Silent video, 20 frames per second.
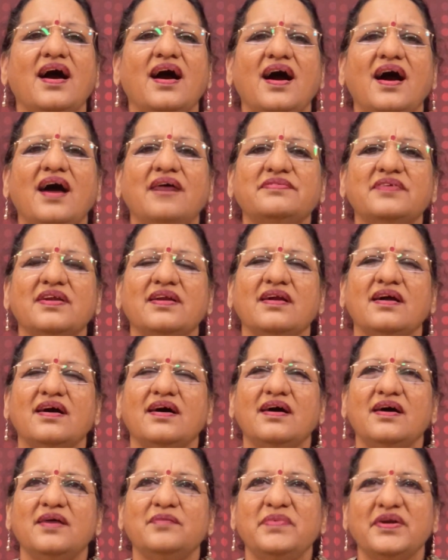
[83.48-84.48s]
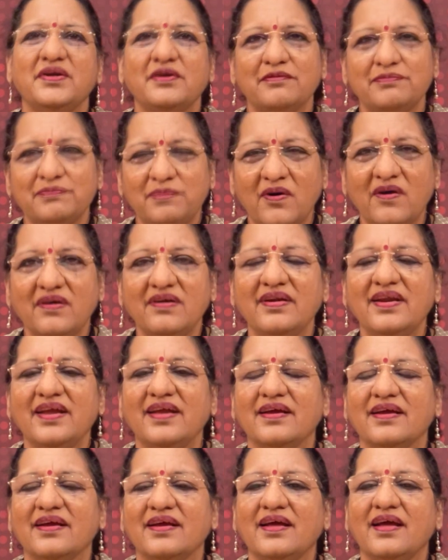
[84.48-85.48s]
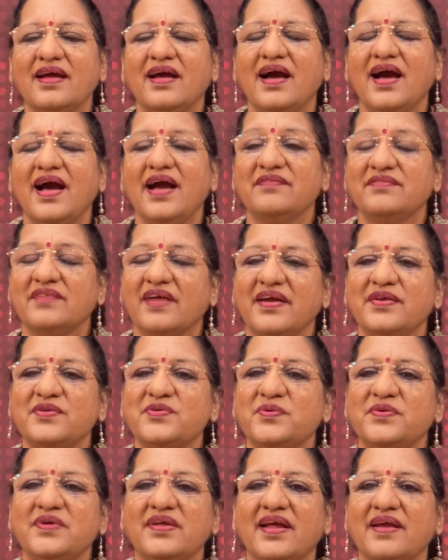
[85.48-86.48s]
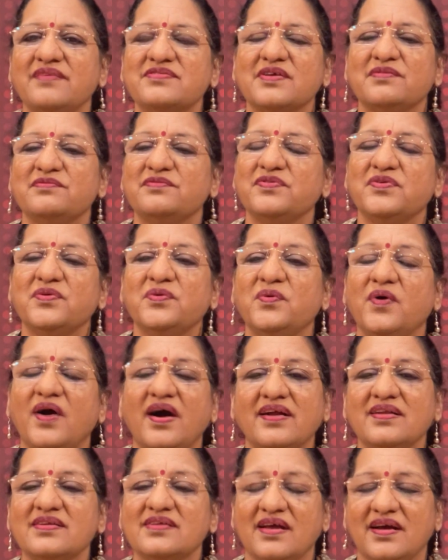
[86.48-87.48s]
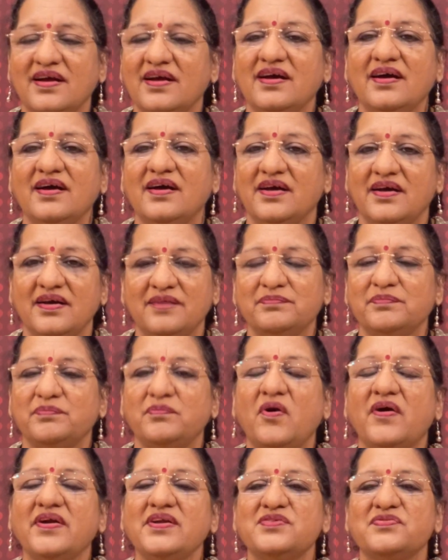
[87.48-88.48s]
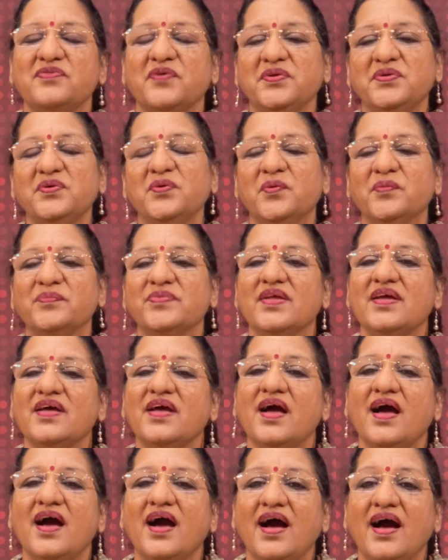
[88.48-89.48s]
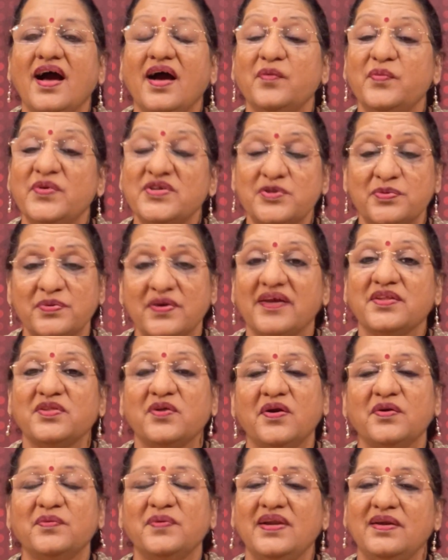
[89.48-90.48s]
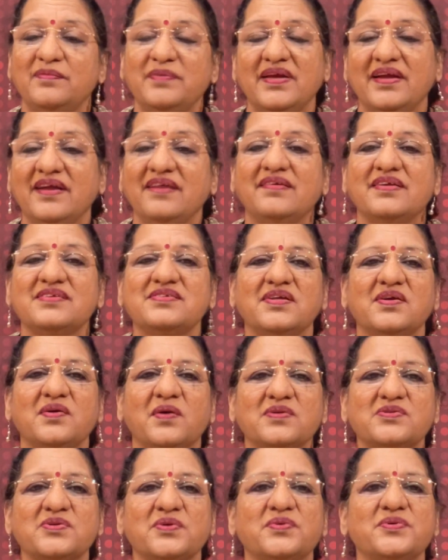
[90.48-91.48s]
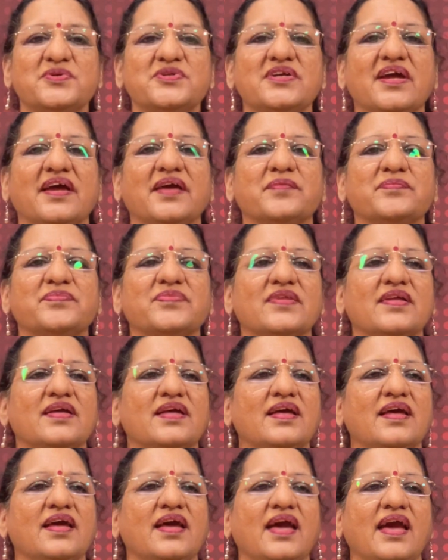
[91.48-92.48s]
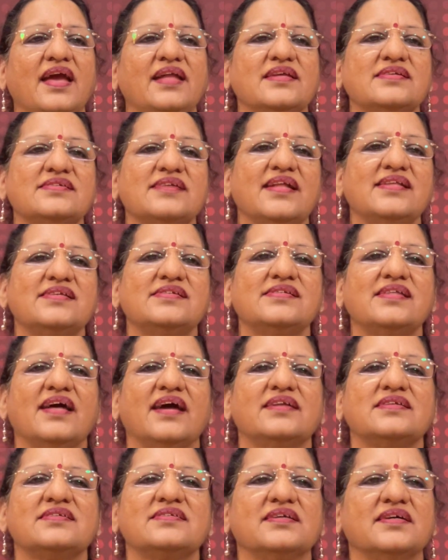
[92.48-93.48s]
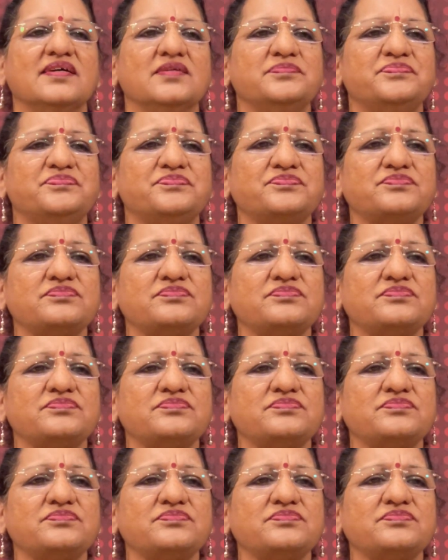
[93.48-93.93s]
after a bit of pondering, I have tried to derive some few on, uh, points for you uh, which I thought will be interesting also to share. In the sense that um,